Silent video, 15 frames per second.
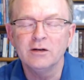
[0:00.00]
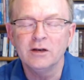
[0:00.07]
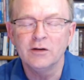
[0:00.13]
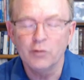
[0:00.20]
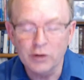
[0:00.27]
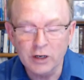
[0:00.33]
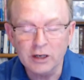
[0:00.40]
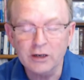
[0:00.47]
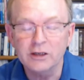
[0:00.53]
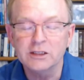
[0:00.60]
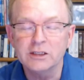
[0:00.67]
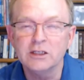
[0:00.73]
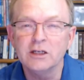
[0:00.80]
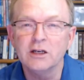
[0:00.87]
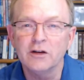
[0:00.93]
if we're not going to
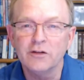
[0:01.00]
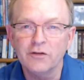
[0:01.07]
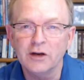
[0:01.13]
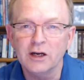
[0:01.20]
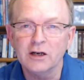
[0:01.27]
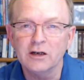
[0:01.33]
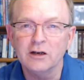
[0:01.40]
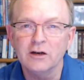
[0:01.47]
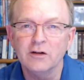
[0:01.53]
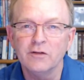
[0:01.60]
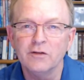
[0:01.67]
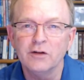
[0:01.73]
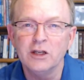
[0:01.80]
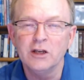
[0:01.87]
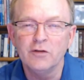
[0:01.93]
see an effect
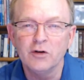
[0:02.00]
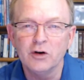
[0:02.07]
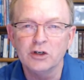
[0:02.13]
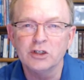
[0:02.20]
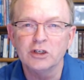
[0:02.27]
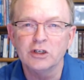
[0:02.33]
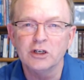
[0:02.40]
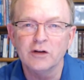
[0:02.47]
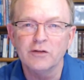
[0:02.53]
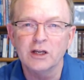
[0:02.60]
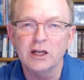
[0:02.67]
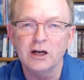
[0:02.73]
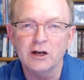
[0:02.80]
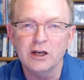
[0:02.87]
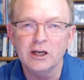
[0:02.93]
of eversion of the
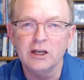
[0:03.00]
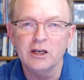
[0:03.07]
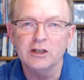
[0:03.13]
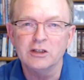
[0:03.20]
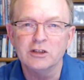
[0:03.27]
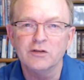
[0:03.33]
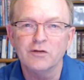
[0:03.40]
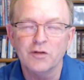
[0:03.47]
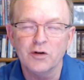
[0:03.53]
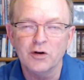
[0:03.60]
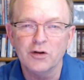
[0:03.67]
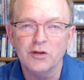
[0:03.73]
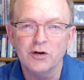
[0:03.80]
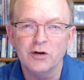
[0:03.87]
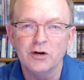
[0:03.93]
calcaneus
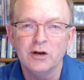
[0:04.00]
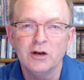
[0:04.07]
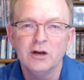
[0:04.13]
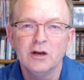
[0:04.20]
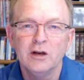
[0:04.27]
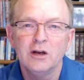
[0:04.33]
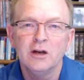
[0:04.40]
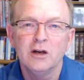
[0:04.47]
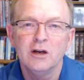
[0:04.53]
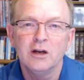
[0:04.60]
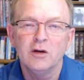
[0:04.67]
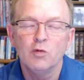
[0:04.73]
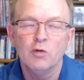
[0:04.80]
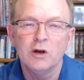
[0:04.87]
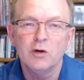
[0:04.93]
further
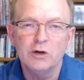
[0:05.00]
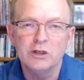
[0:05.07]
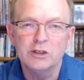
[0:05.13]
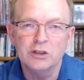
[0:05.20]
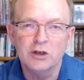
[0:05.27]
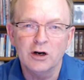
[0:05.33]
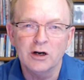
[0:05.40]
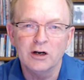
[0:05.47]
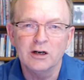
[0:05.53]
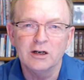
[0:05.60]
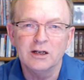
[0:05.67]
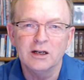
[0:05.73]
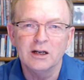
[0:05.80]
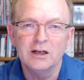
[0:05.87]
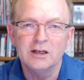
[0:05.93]
when we start
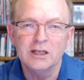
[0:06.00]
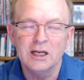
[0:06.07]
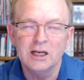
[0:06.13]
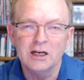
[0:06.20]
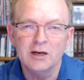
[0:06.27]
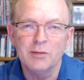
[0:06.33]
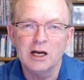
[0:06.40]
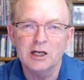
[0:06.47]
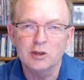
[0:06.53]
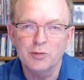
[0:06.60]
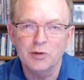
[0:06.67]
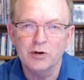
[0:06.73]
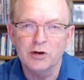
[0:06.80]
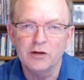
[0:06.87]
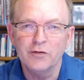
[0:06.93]
taking a maximally
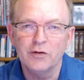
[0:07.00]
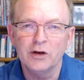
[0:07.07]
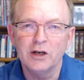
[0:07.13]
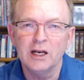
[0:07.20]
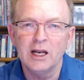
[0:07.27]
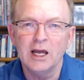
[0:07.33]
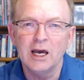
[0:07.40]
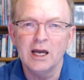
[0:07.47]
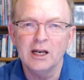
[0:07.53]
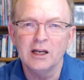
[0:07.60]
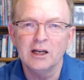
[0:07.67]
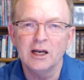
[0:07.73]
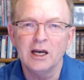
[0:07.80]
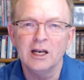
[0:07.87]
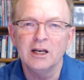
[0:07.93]
pronated foot and
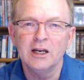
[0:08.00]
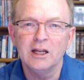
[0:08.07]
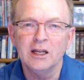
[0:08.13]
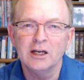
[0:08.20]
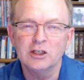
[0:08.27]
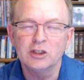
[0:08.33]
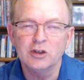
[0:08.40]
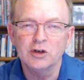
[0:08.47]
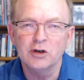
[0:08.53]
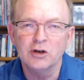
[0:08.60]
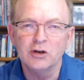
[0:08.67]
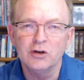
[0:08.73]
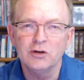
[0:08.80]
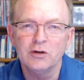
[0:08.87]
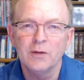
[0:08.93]
adding an
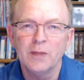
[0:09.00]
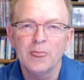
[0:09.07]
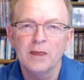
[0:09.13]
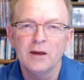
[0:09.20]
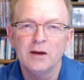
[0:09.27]
external